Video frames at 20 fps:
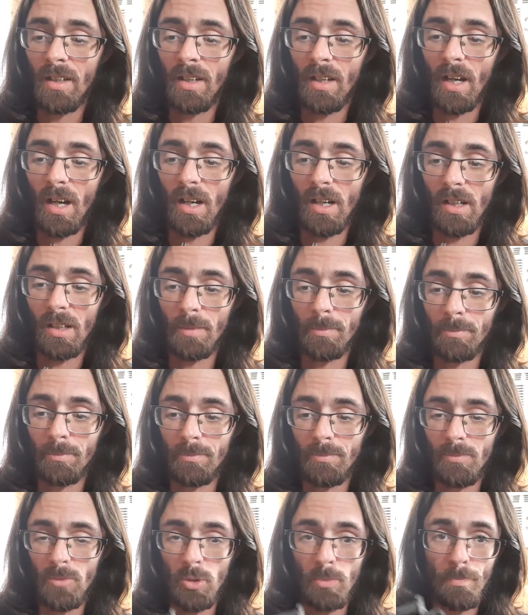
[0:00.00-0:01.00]

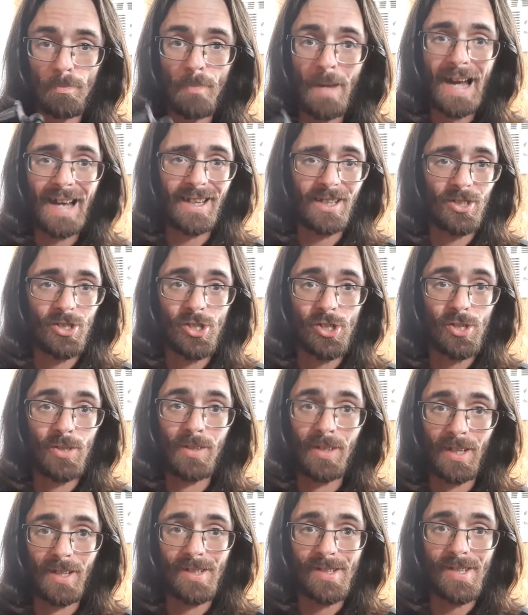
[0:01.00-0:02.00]
You might can shoot
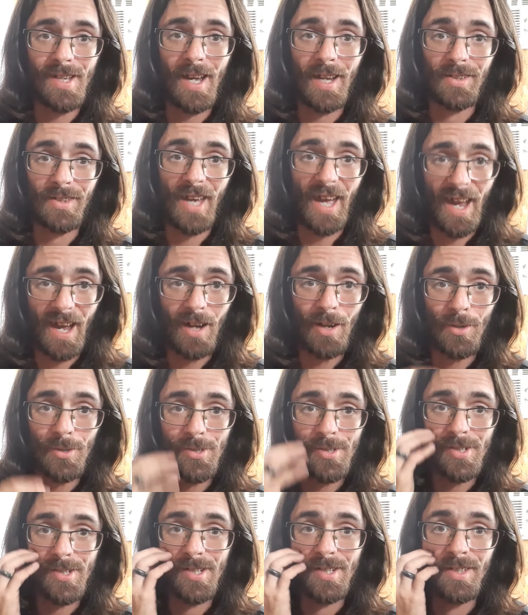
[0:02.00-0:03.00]
it inside the
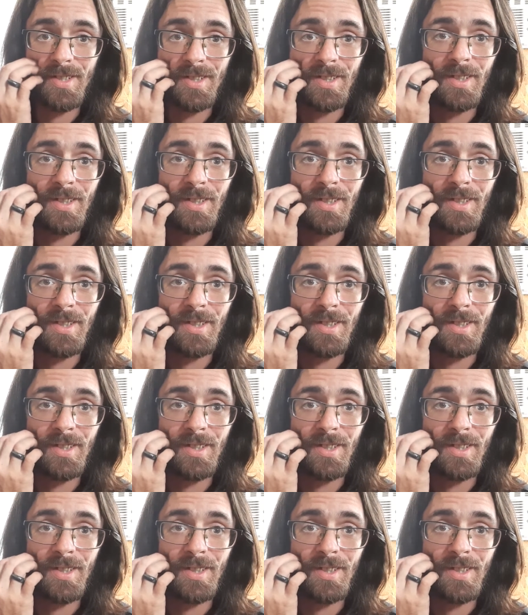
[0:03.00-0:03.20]
house.